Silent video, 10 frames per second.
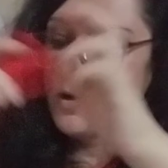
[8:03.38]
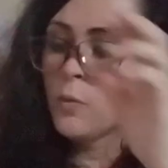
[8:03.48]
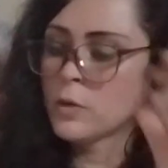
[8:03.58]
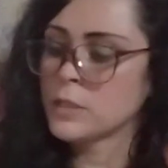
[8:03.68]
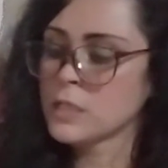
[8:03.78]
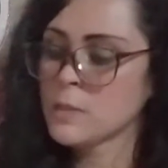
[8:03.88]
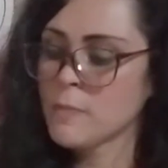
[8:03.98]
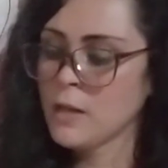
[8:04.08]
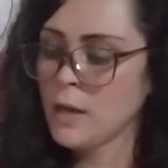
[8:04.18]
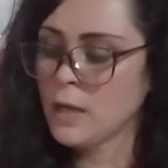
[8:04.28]
where does it
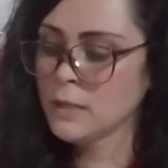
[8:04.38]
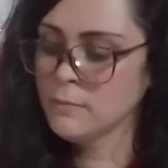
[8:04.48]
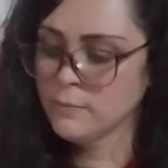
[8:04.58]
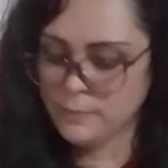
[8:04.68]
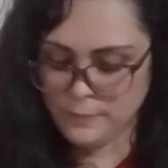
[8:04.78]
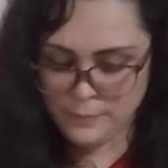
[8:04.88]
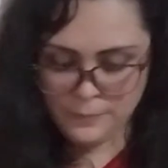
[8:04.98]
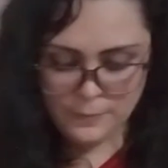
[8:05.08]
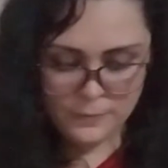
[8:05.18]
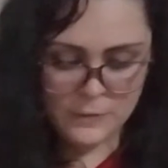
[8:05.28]
belong.
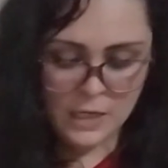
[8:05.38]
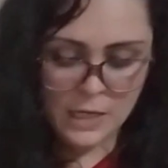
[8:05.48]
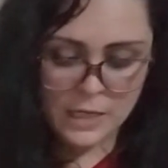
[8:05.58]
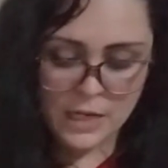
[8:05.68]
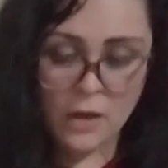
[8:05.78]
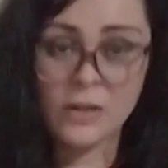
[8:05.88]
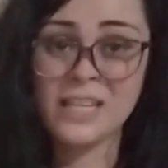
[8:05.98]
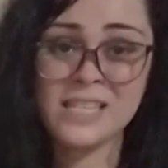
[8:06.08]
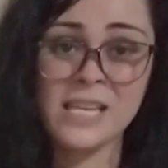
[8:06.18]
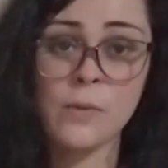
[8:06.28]
Now,
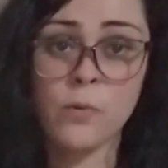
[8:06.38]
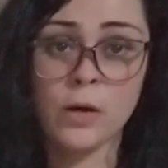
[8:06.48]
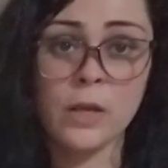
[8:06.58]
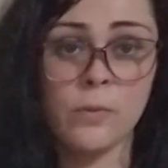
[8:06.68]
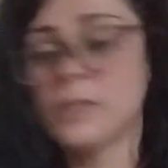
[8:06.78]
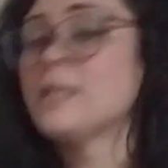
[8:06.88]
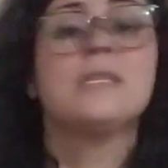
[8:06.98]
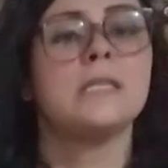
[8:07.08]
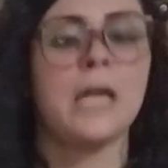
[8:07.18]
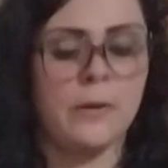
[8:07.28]
let's keep working with
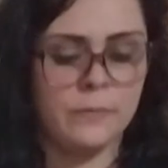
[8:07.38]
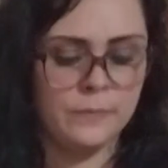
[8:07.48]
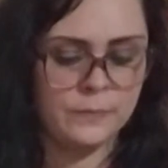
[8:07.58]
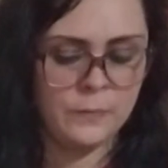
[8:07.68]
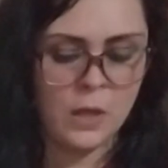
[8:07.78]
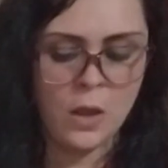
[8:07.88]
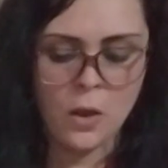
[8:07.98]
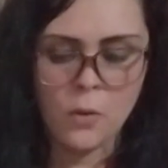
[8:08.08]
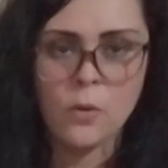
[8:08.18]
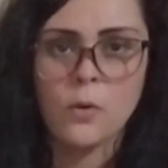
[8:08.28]
this. Now,
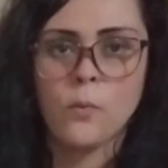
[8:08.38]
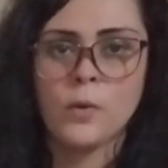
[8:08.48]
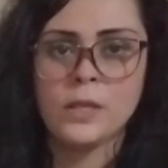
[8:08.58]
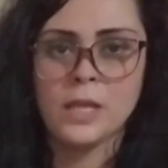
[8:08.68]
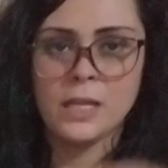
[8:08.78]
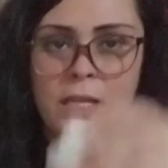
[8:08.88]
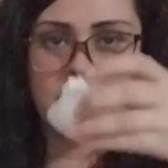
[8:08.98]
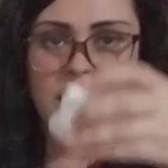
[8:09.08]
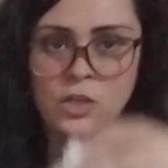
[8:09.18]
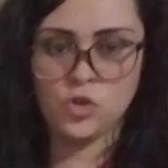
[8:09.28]
with the
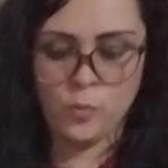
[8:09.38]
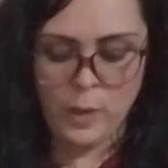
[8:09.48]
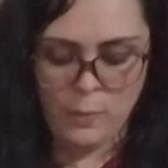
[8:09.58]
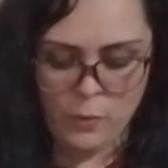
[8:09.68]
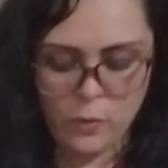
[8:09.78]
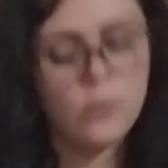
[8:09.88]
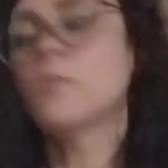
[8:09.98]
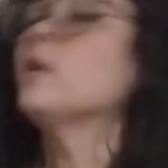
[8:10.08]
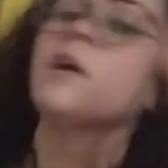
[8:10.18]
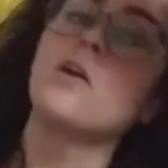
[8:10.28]
tissue paper,
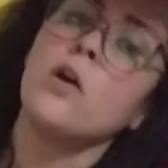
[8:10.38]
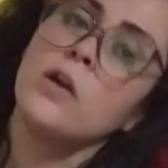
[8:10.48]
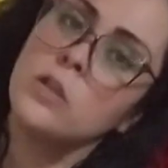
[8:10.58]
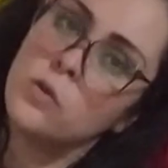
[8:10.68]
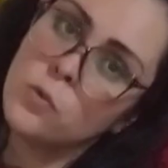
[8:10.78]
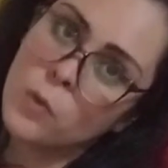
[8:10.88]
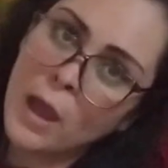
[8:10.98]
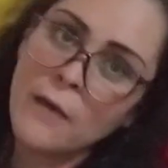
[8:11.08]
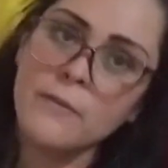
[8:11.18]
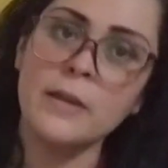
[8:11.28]
we are going to
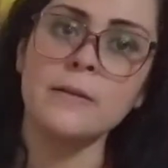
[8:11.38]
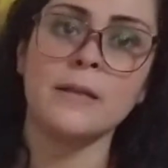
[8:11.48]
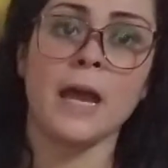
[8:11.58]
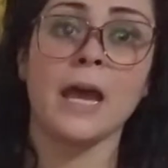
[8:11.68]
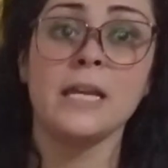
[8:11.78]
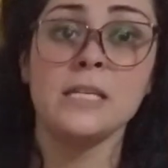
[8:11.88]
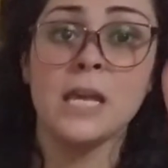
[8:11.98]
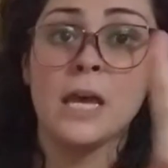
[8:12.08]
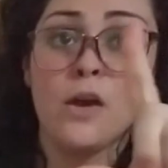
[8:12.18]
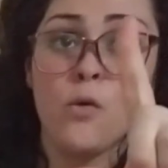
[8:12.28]
grab it, guys,
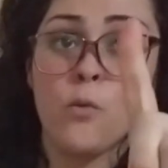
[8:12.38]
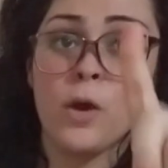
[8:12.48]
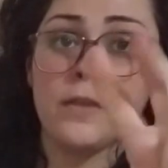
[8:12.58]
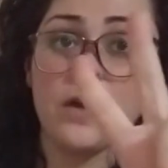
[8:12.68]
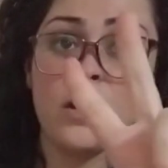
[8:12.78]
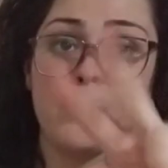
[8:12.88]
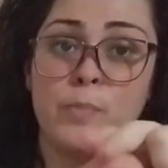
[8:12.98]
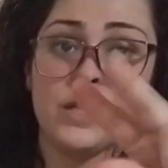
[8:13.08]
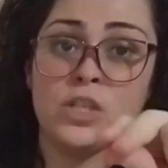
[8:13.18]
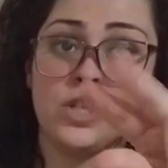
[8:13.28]
with our
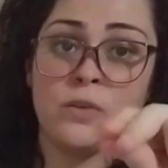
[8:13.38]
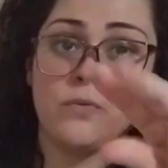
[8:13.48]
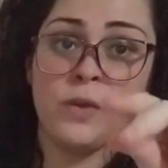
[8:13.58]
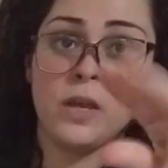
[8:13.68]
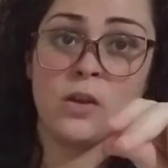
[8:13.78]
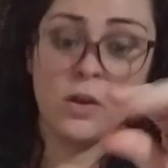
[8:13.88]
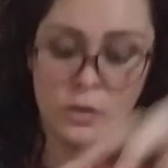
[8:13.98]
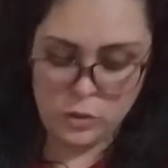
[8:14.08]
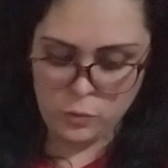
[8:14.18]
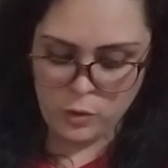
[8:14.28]
pinching
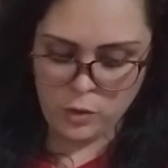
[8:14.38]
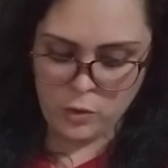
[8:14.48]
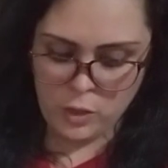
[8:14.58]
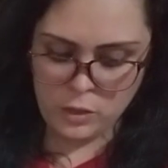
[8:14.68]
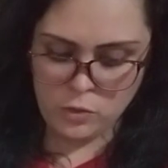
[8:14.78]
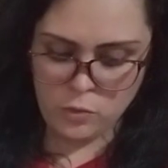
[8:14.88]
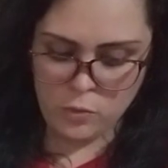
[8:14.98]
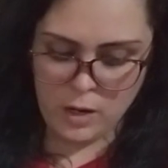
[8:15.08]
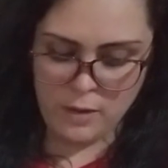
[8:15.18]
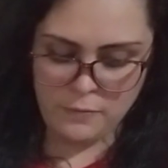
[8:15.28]
fingers. We're going to
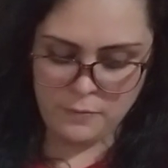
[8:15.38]
grab